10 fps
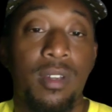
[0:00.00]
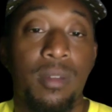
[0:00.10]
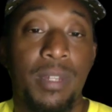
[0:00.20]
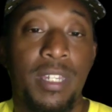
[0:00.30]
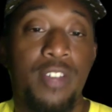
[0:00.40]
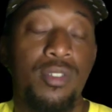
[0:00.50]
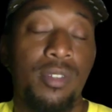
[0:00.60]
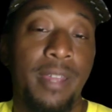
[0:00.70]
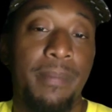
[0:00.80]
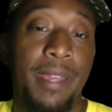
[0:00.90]
potential
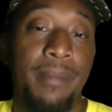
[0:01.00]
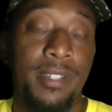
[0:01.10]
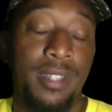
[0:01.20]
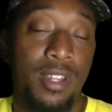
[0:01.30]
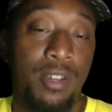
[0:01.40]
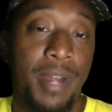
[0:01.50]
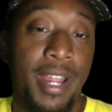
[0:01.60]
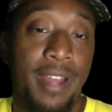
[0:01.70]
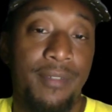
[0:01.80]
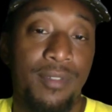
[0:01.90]
late payments that you might
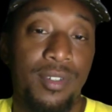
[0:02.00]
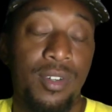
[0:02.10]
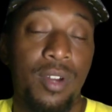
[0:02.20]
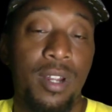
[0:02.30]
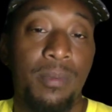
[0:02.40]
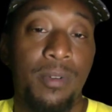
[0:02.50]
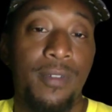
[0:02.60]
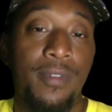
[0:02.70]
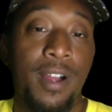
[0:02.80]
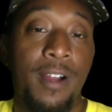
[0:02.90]
have on your credit
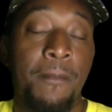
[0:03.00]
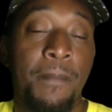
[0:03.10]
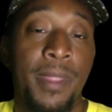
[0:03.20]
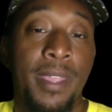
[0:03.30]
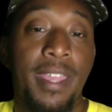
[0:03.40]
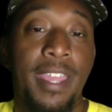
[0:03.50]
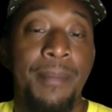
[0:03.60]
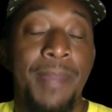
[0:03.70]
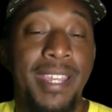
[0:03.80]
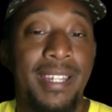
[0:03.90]
profile and
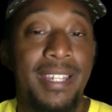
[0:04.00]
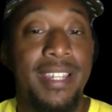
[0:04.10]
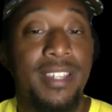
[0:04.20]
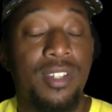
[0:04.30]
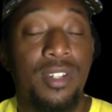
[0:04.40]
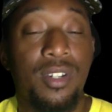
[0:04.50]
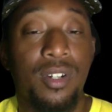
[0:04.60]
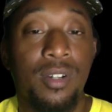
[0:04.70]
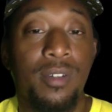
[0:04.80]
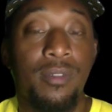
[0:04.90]
make it
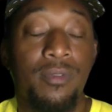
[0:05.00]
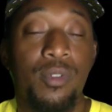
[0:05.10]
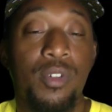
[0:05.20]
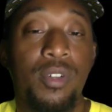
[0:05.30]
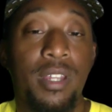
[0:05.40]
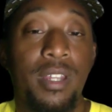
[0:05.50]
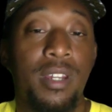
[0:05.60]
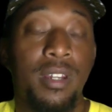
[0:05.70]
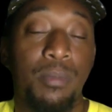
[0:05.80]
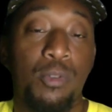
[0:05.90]
easier for you to get
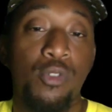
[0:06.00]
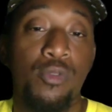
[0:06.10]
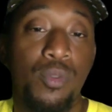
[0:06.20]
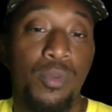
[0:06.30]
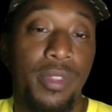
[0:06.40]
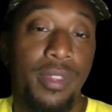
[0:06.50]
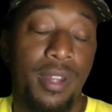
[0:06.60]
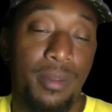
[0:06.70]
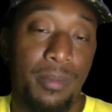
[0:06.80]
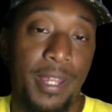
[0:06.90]
an approval with
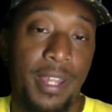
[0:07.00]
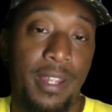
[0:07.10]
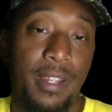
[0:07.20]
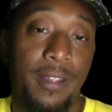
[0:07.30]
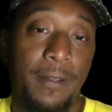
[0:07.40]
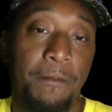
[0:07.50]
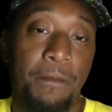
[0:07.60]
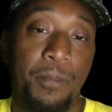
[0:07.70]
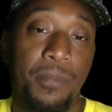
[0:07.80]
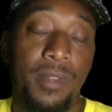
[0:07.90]
another bank.
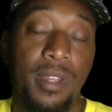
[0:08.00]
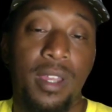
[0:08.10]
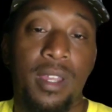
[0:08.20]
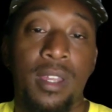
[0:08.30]
Okay.